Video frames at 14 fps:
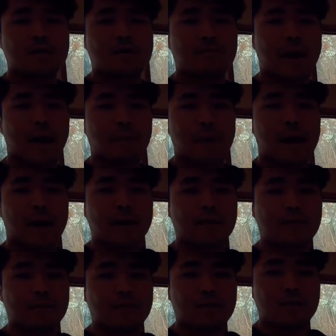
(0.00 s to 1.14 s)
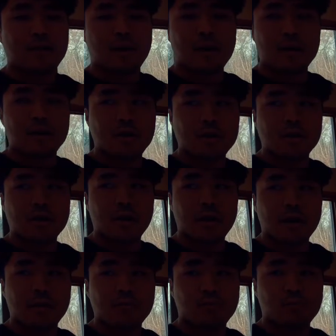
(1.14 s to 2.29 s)
backpacking or like
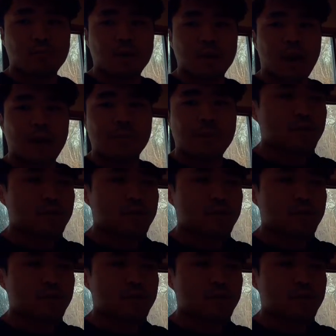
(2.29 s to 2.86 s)
climbing,